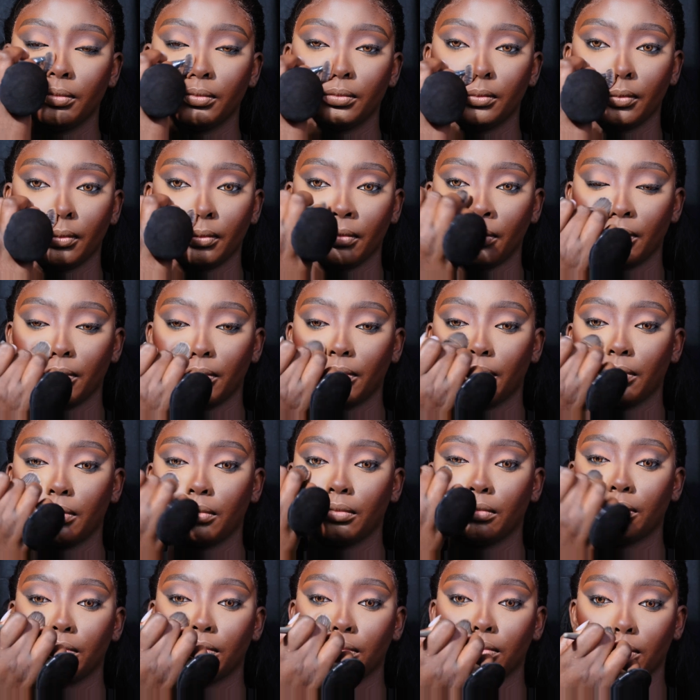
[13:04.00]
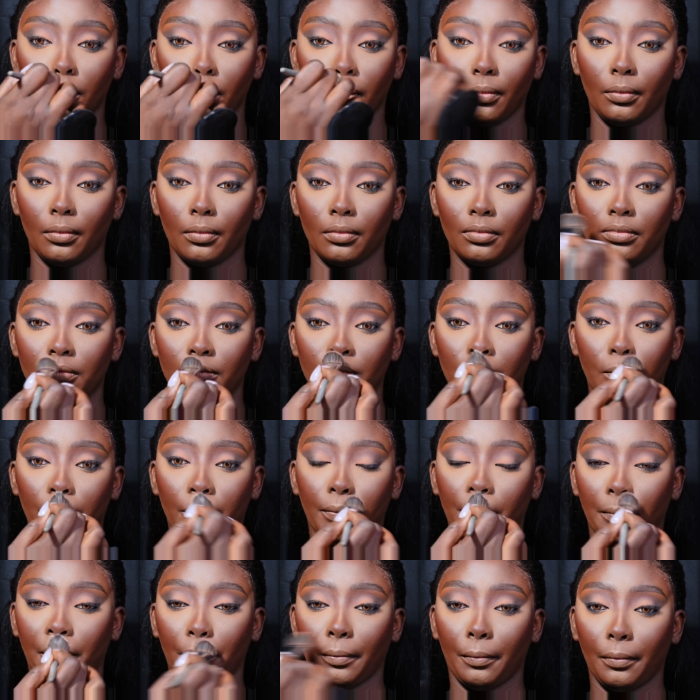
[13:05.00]

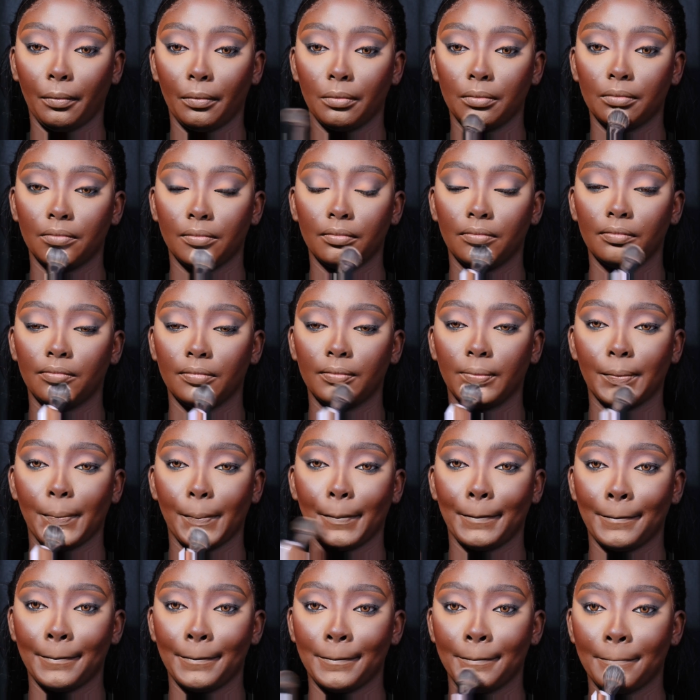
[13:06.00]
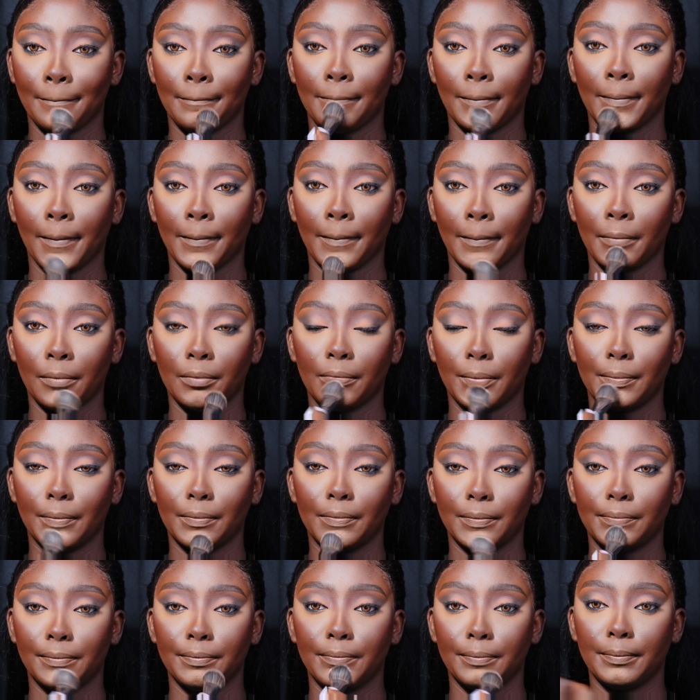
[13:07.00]

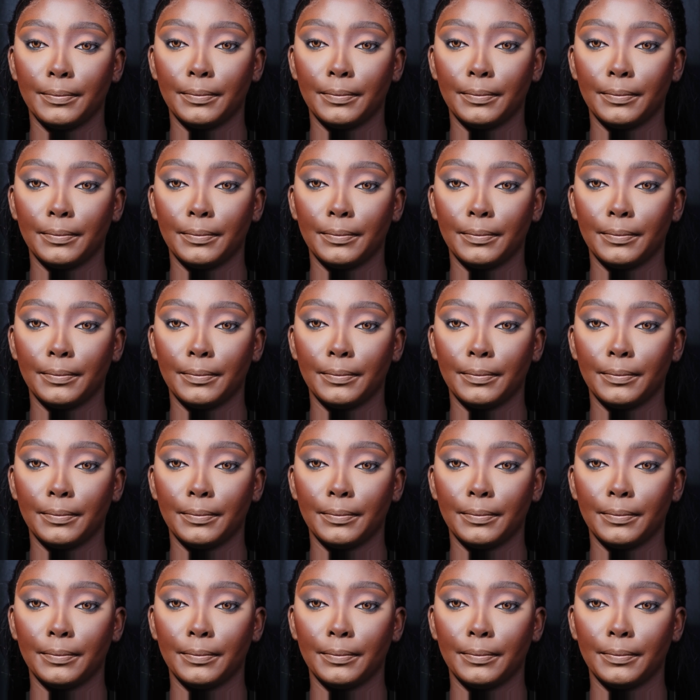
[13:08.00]
(silence)